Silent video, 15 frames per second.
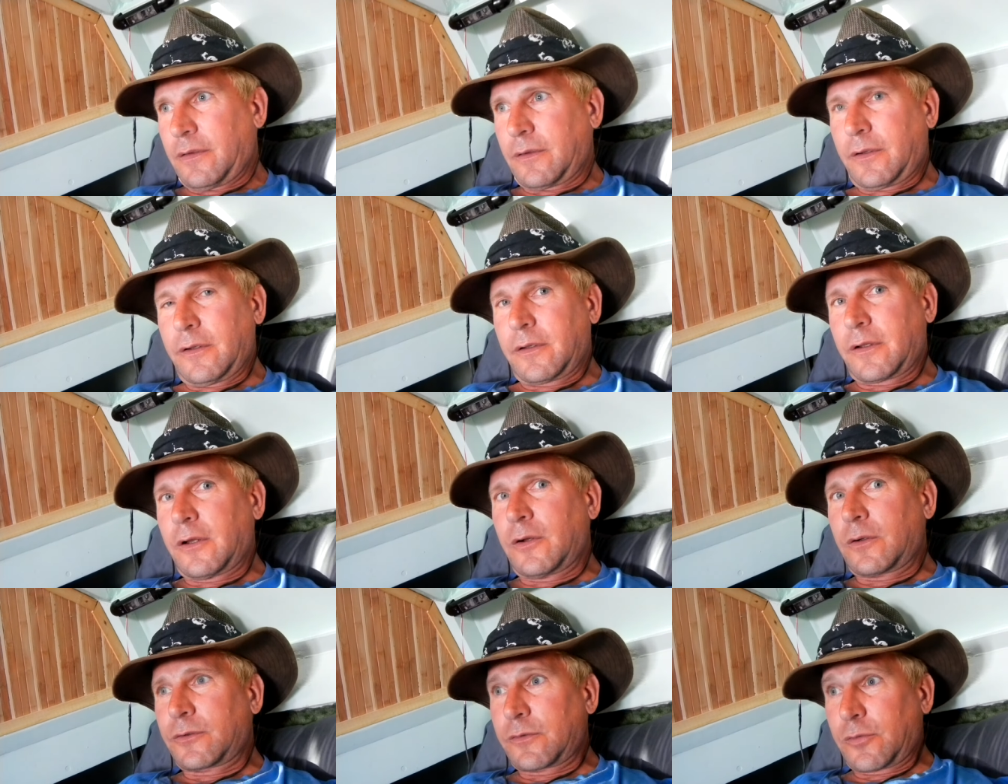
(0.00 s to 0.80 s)
they're going to
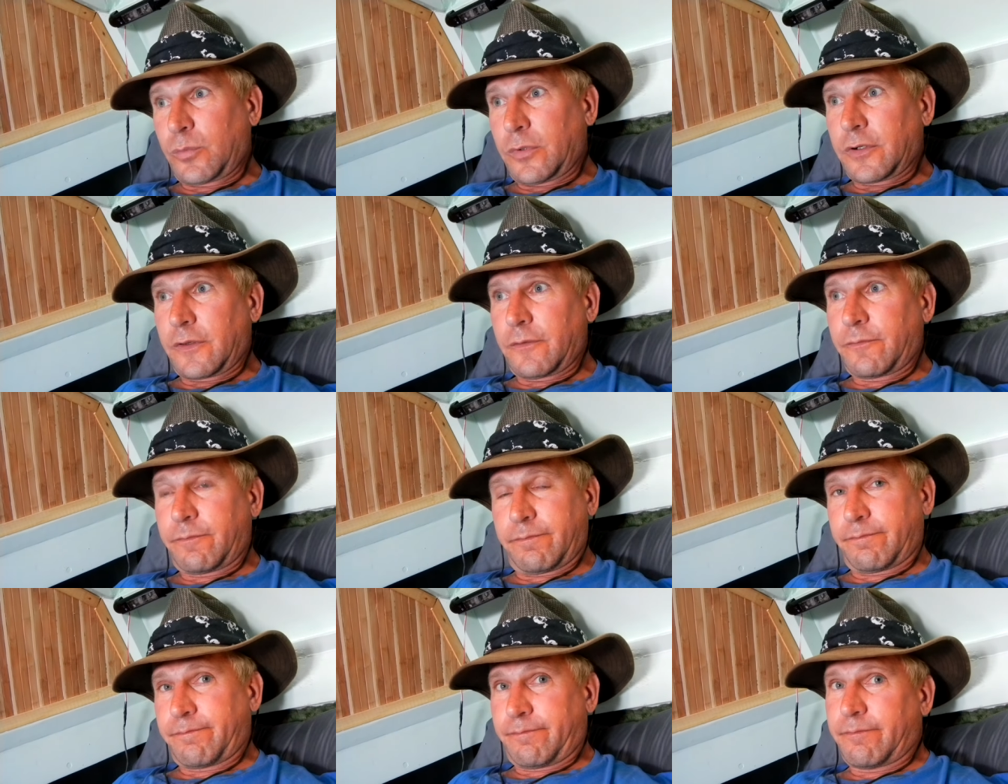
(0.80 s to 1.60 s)
go to where the
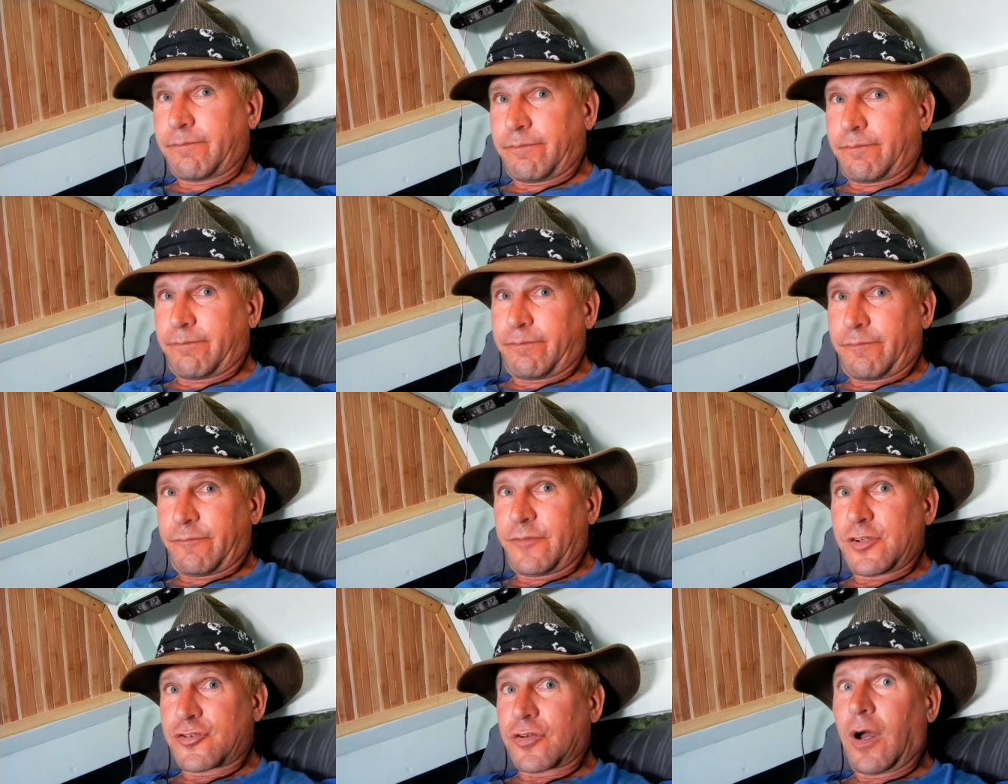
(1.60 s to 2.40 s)

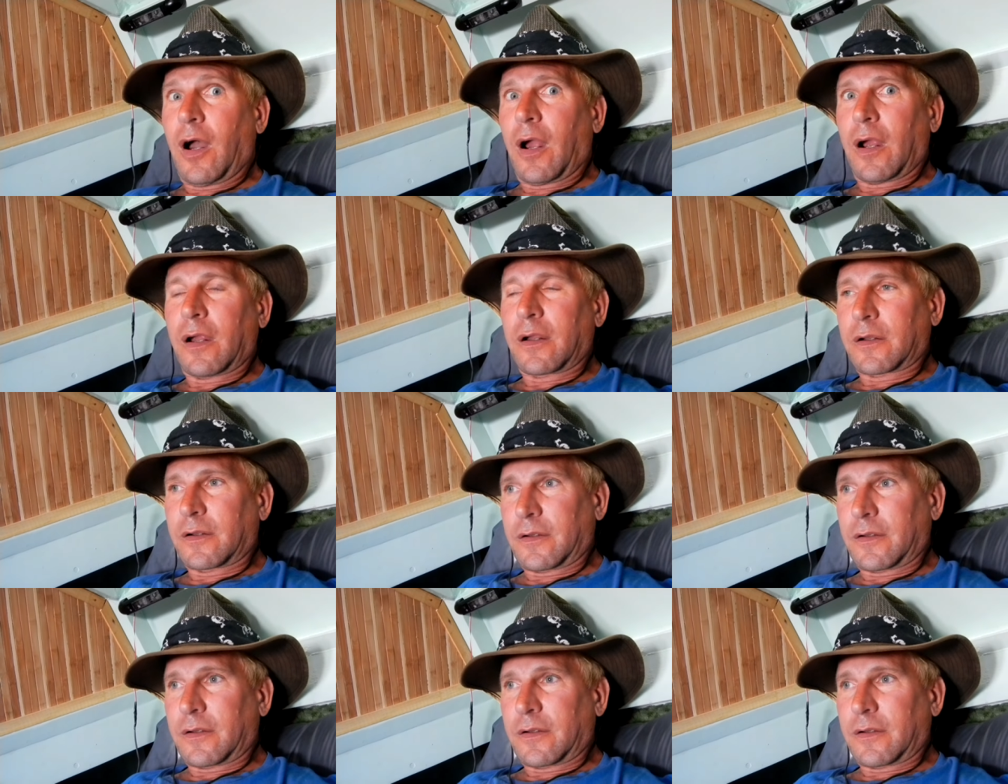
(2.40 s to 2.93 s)
fish are,